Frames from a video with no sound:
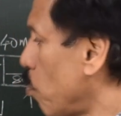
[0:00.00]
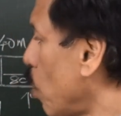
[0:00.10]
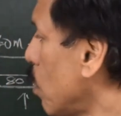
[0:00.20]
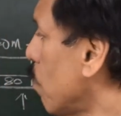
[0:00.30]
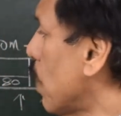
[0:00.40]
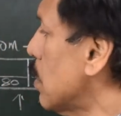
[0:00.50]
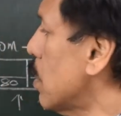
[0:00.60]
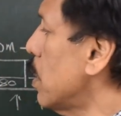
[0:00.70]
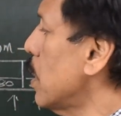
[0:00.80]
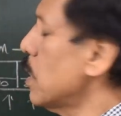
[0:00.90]
Point of
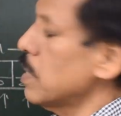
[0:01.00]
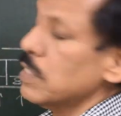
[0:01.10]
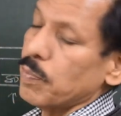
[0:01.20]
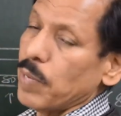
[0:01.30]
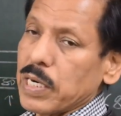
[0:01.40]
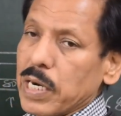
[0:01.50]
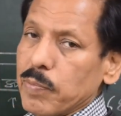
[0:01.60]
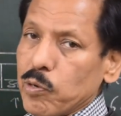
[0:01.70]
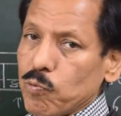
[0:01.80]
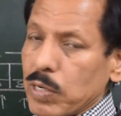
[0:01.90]
concentration is the bulkhead
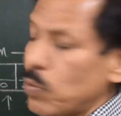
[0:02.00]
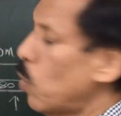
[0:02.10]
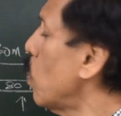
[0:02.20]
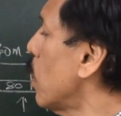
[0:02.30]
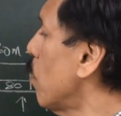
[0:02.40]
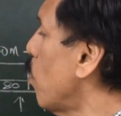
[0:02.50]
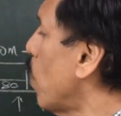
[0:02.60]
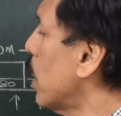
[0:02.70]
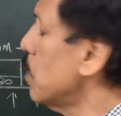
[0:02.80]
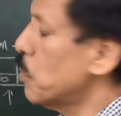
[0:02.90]
between hold number
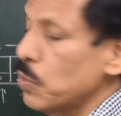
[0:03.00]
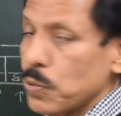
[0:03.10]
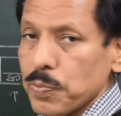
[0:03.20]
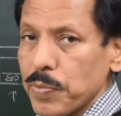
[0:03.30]
1 and 2.